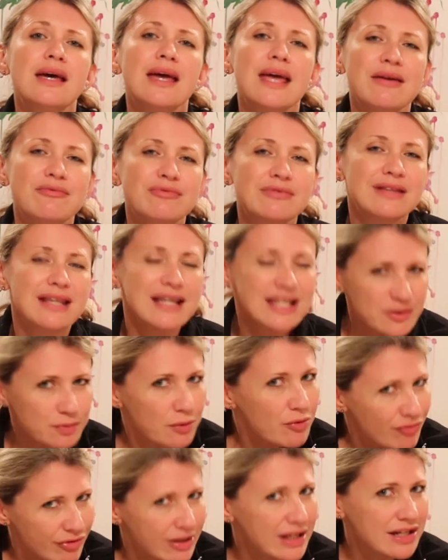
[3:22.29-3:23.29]
it, this
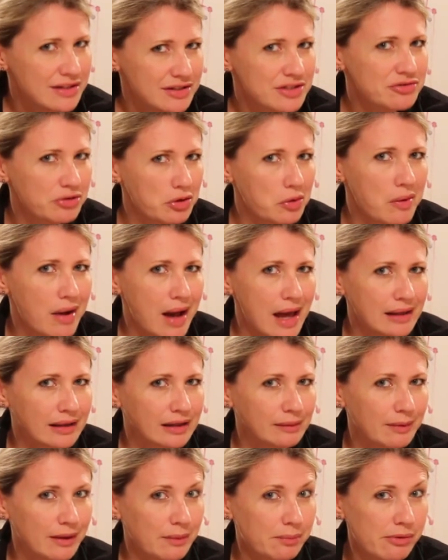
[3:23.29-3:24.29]
one really does require a
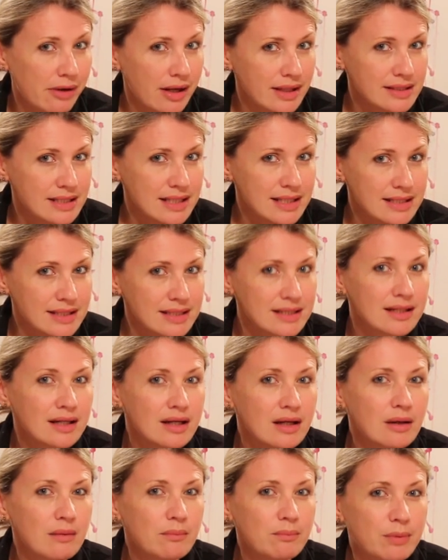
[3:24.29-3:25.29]
little bit of practice,
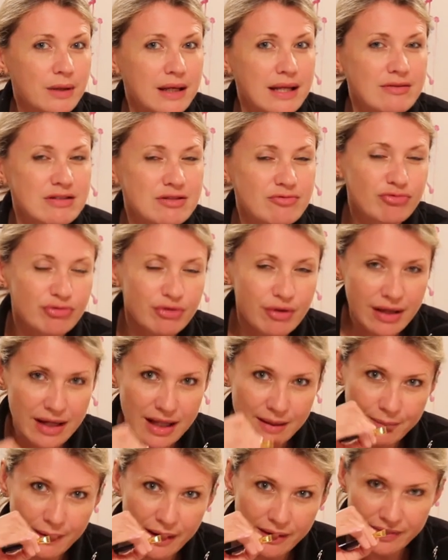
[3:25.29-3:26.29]
but it's
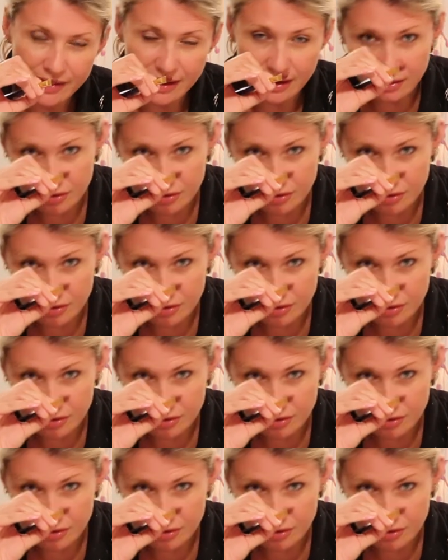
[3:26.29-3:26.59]
really about then